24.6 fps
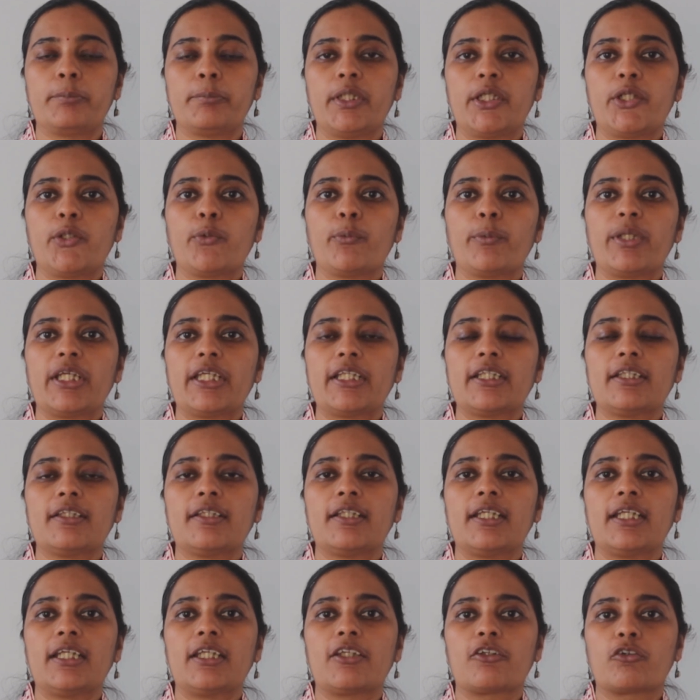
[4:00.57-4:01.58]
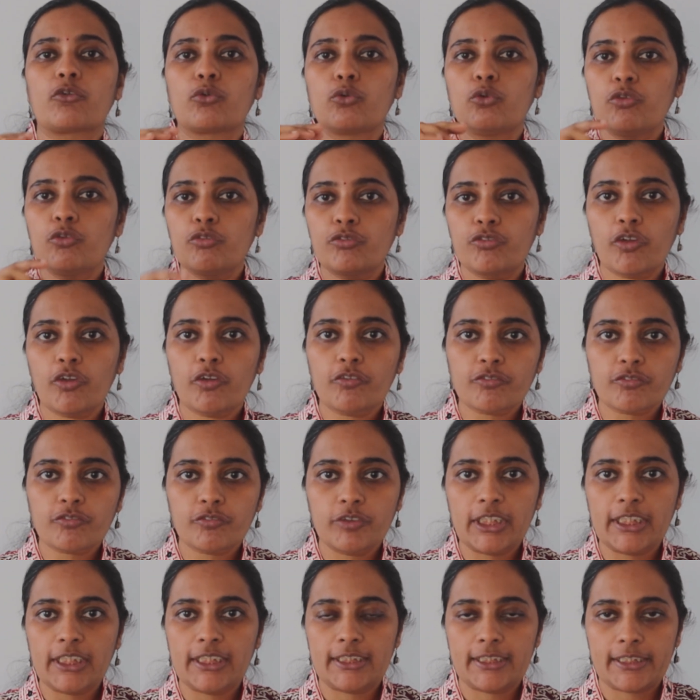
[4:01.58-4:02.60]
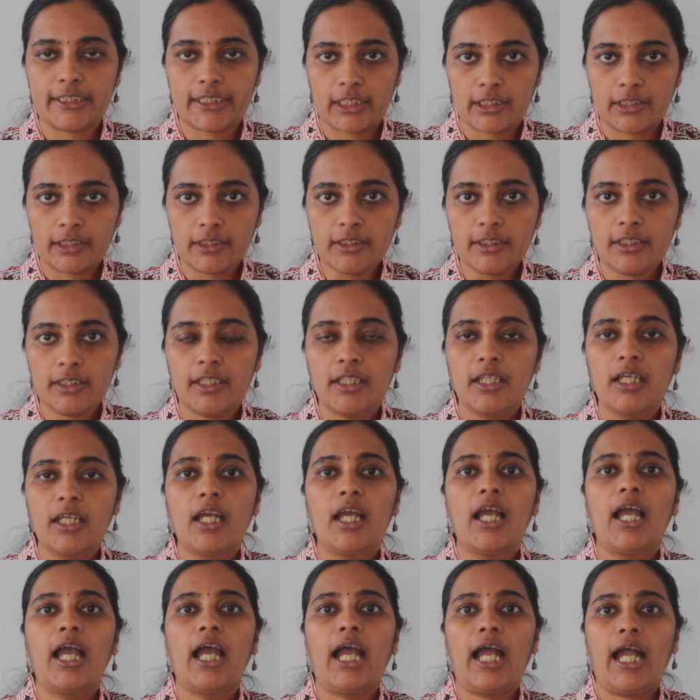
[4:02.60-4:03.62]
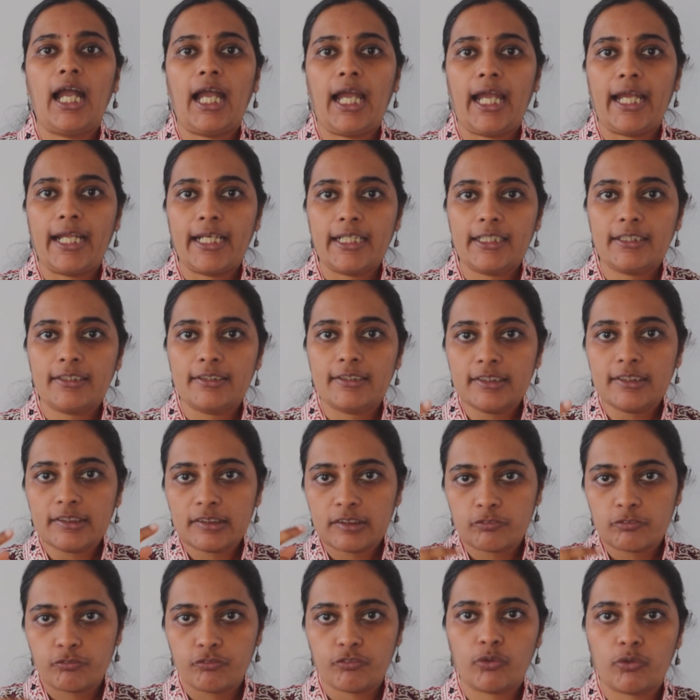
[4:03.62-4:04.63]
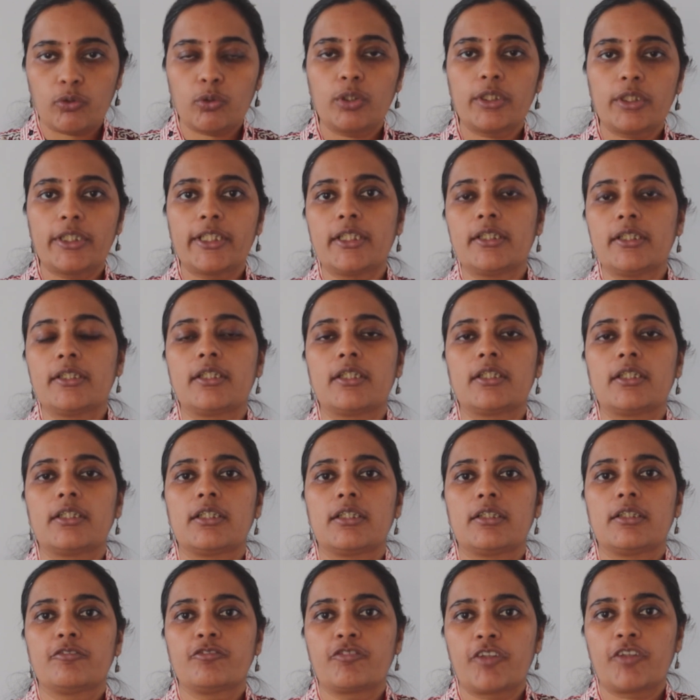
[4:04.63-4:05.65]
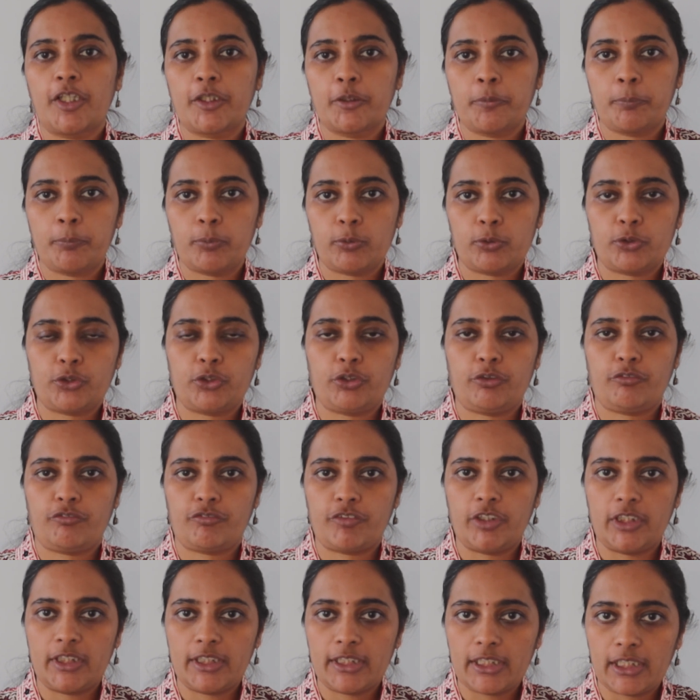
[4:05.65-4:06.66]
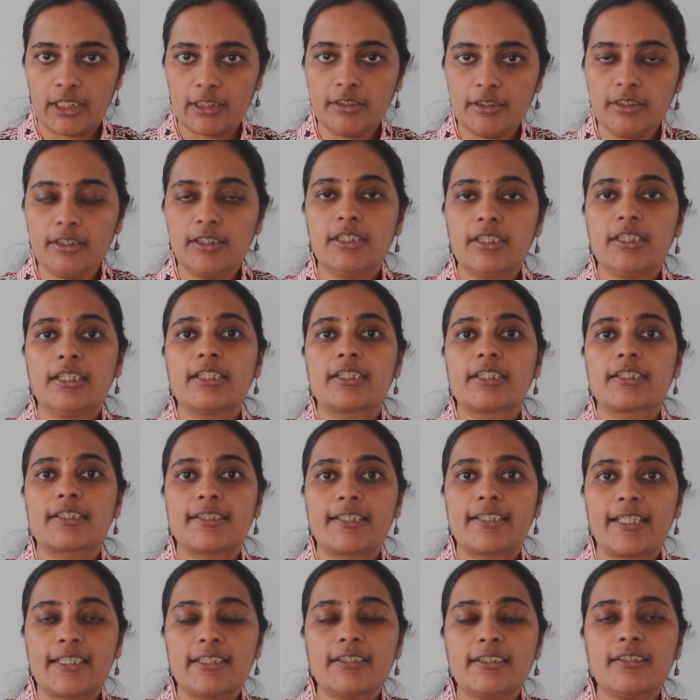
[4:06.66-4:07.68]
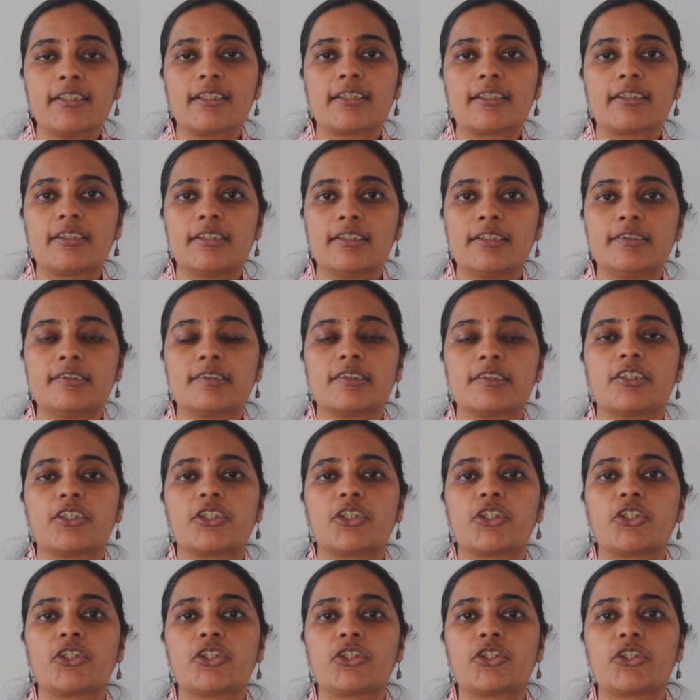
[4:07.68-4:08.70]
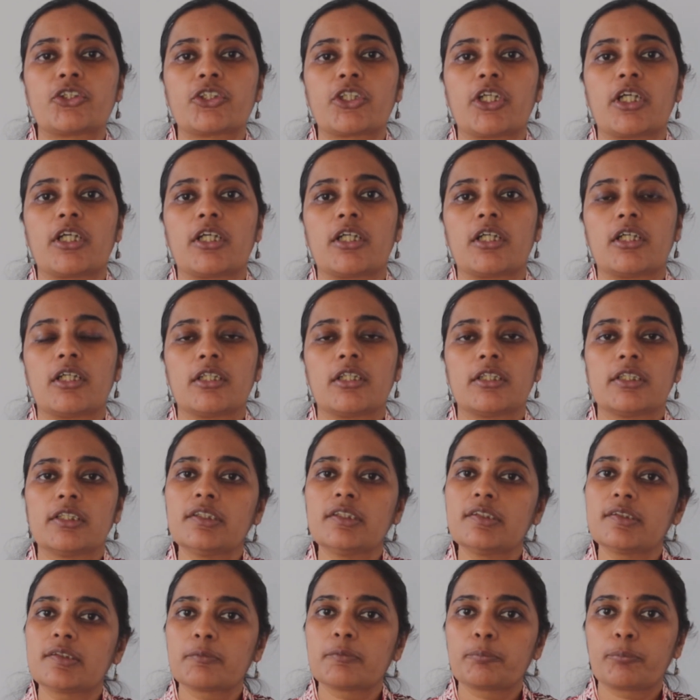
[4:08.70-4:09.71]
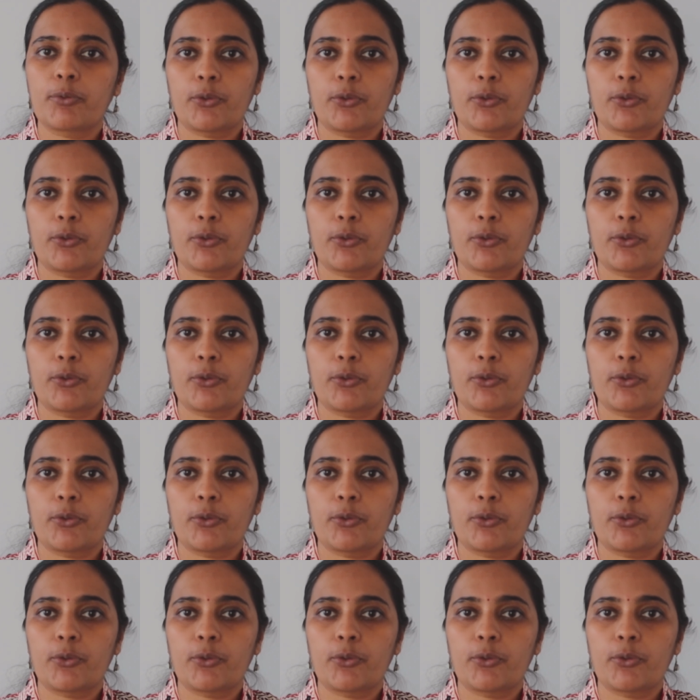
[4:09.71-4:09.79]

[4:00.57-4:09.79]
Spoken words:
between the roof of the tongue and this folded front portion of the tongue, then this sh is